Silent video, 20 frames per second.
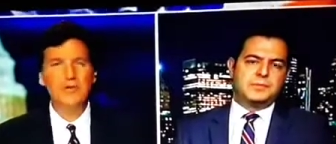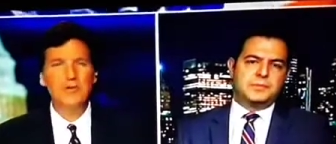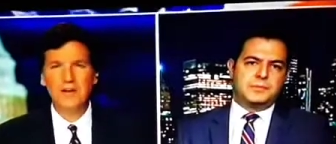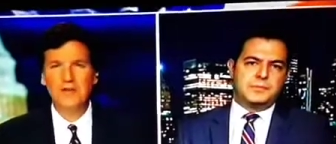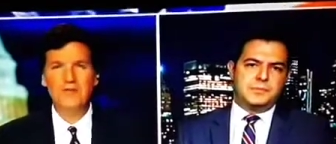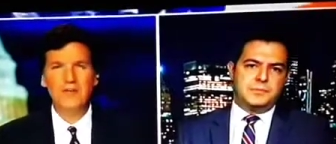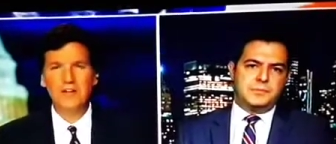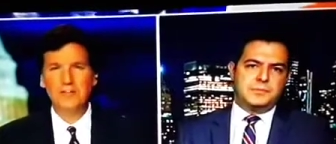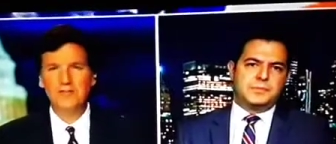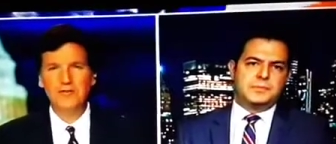Speaker 1: and
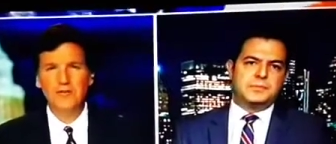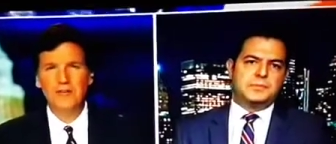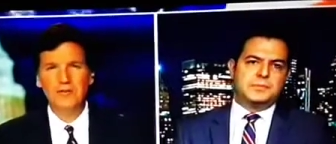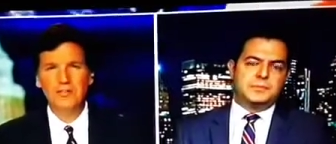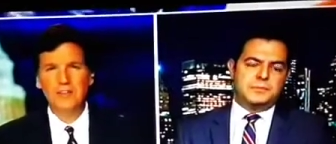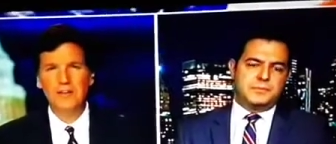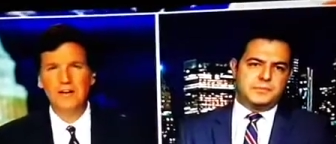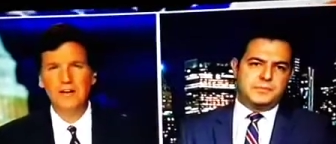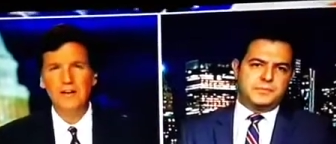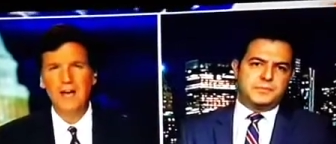vice
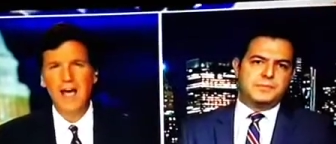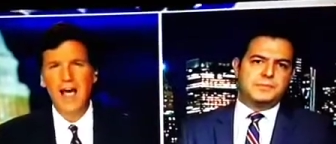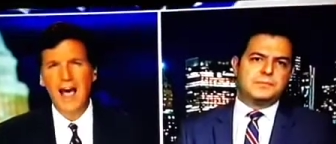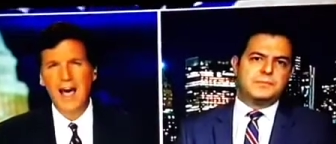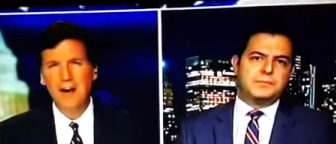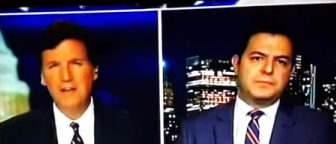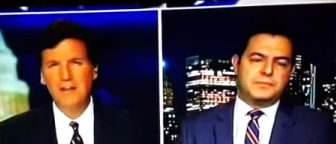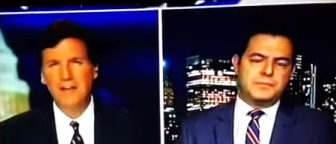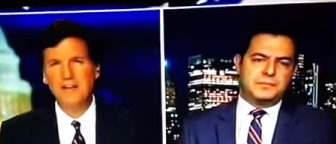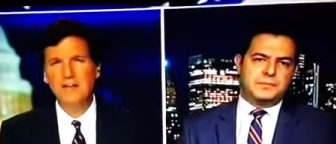versa. How do
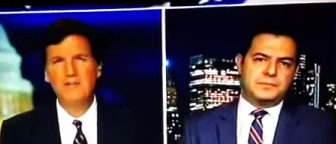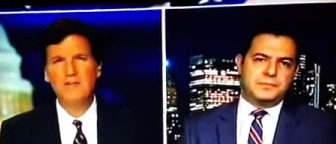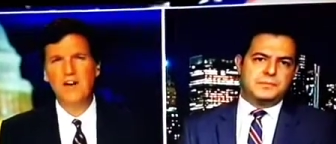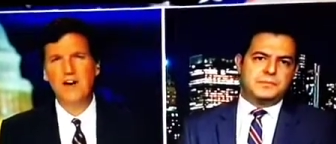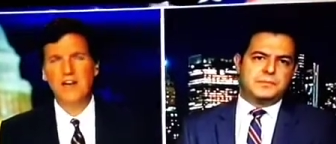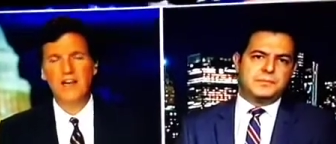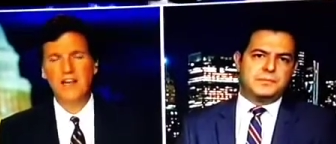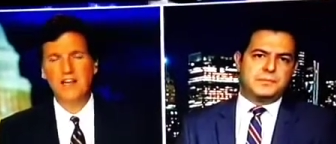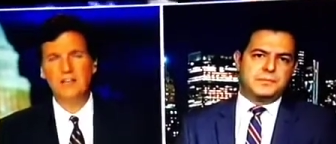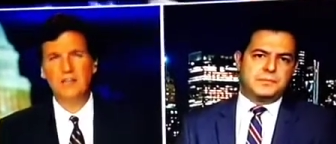they define
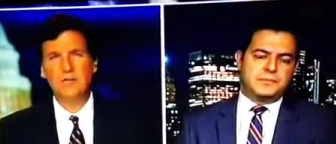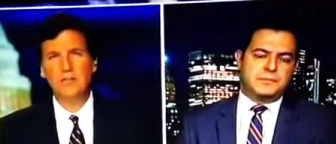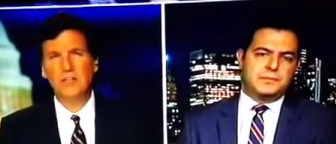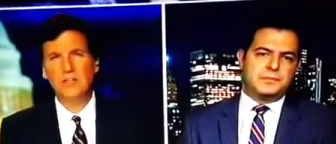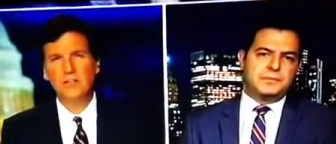hate speech?